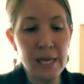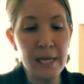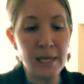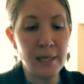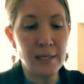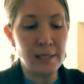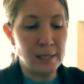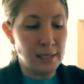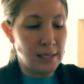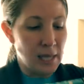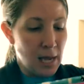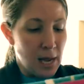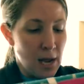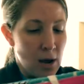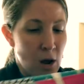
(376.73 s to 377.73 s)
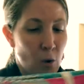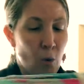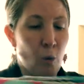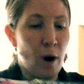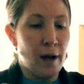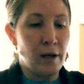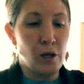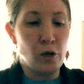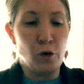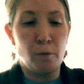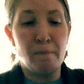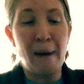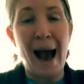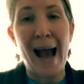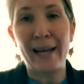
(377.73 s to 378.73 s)
is what you
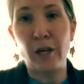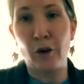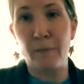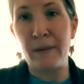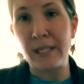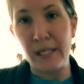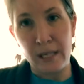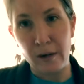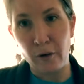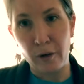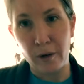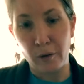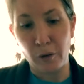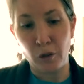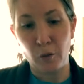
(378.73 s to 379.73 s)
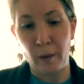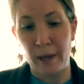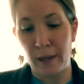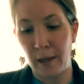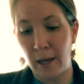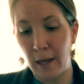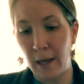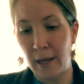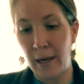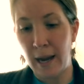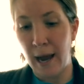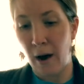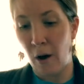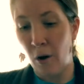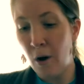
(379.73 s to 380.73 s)
back your materials with.
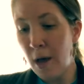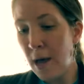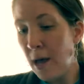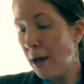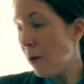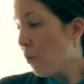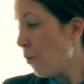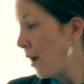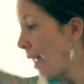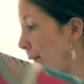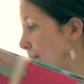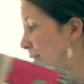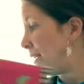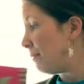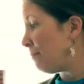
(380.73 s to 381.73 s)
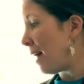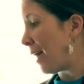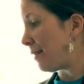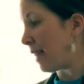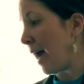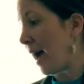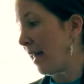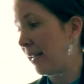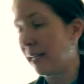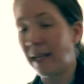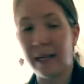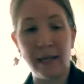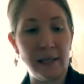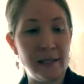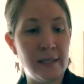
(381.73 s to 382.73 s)
Now, what I mean by that
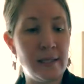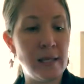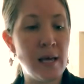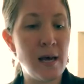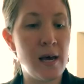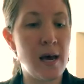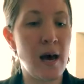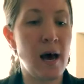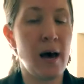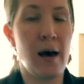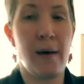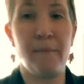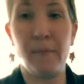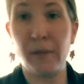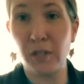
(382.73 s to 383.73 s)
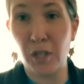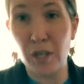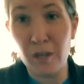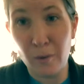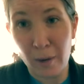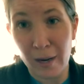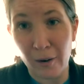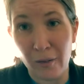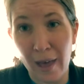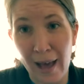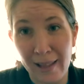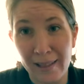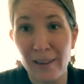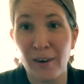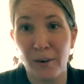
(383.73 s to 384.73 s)
is, do you hear
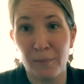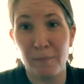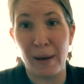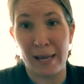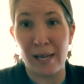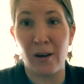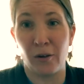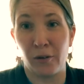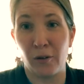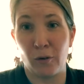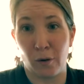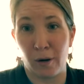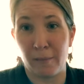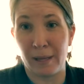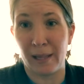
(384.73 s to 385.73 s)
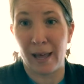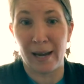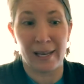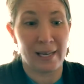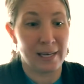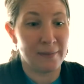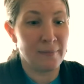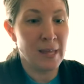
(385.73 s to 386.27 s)
that? They're banging on the door to be let in.